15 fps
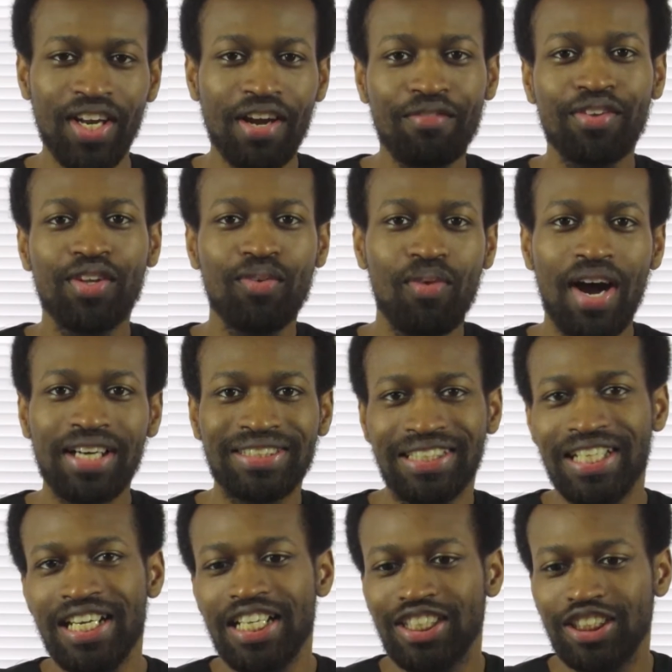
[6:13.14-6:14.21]
whenever you
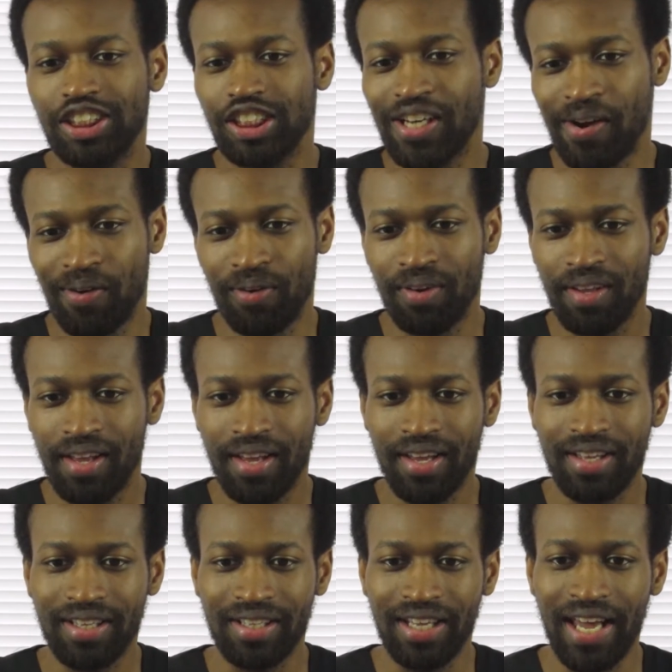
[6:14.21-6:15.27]
watch any show
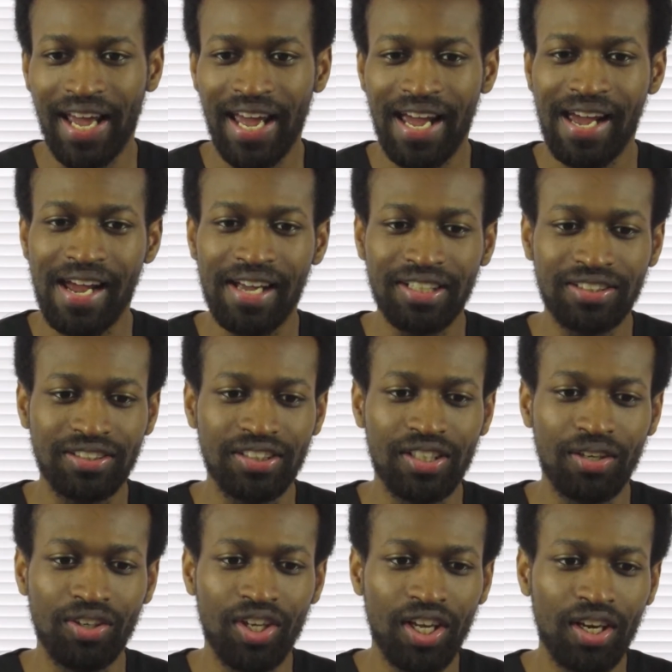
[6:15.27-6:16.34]
that
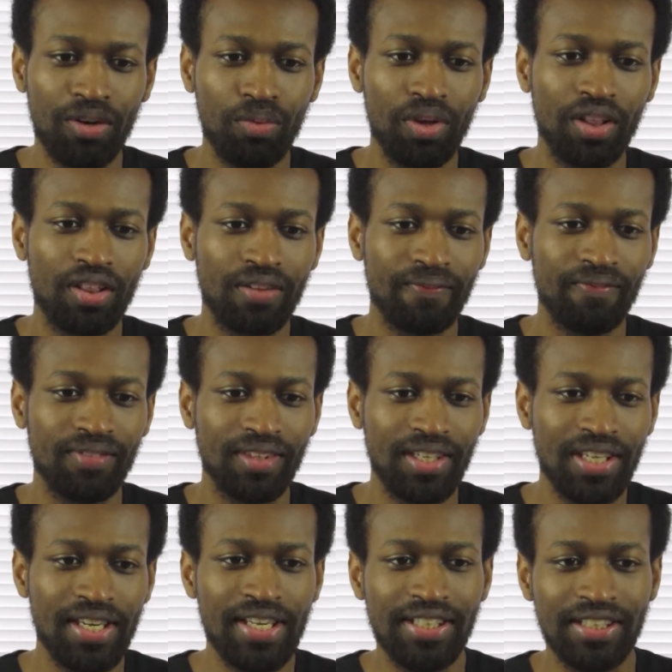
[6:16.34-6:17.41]
has, you know, dealing with
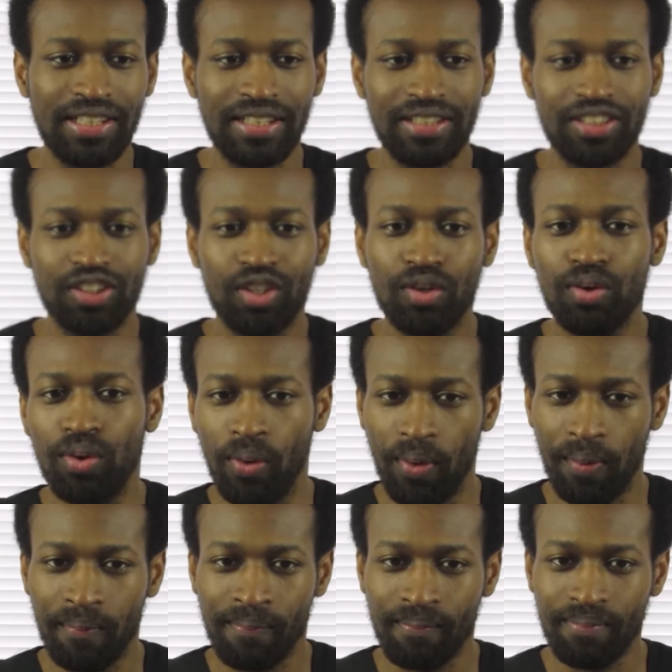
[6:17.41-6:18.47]
kids in
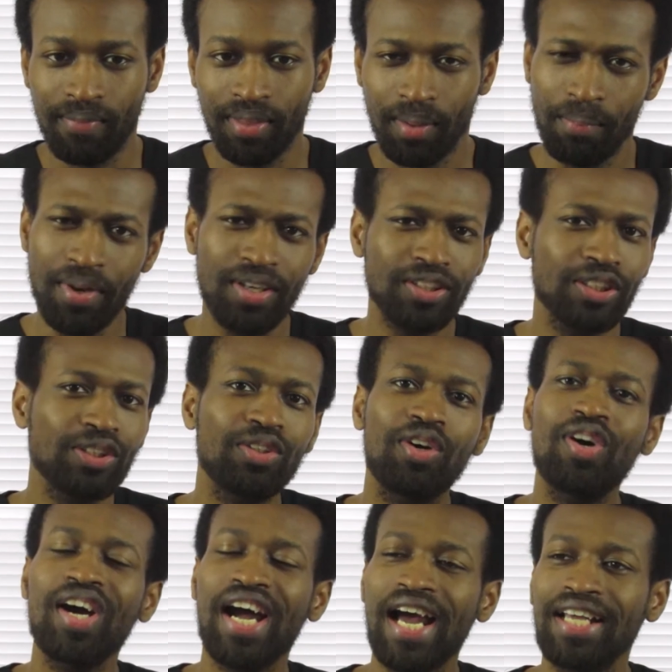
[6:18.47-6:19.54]
school, middle
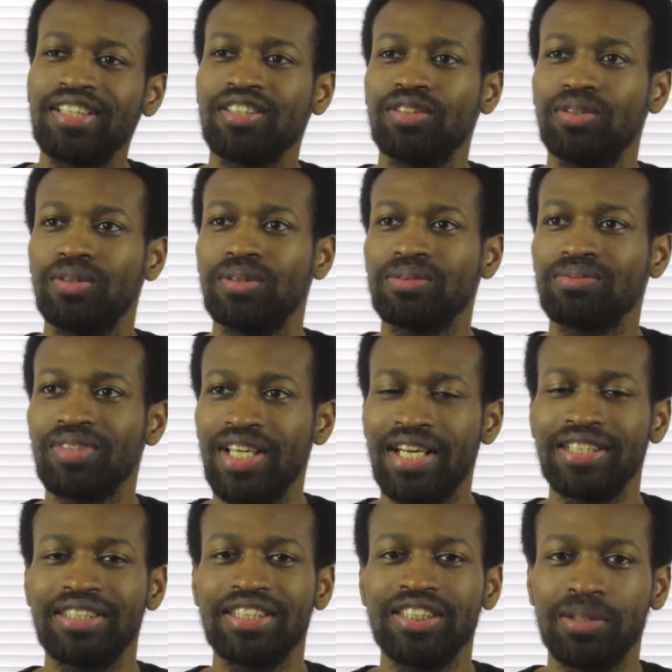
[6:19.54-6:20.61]
school or high school,
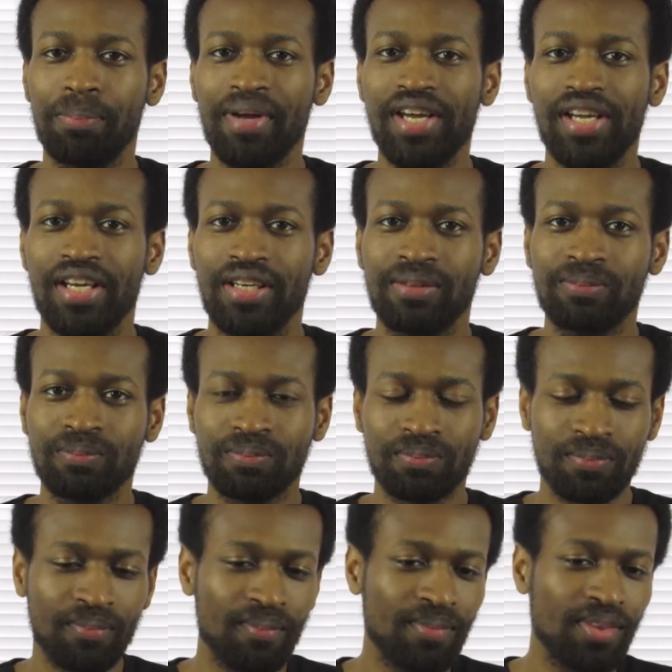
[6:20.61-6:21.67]
and it's in Japan,
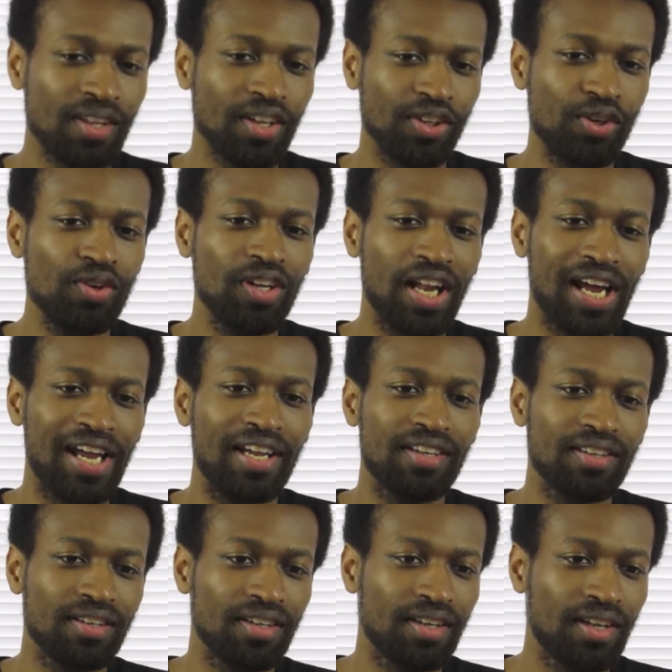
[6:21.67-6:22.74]
you
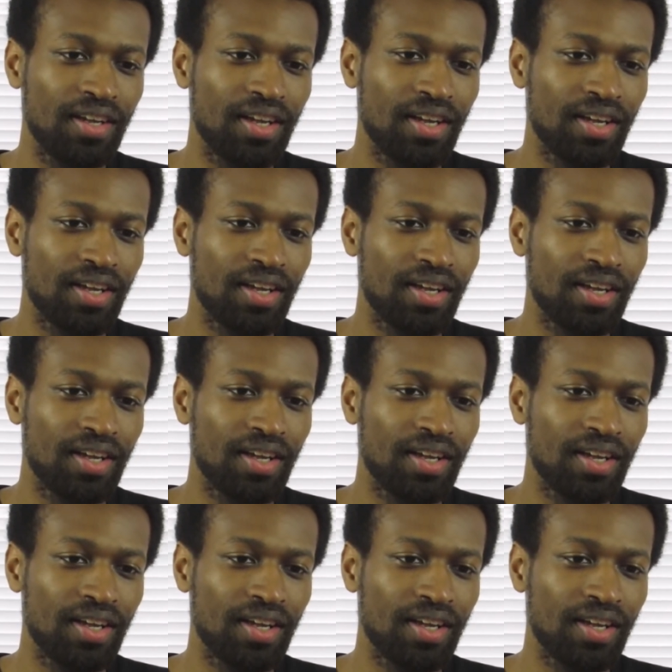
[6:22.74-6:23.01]
like,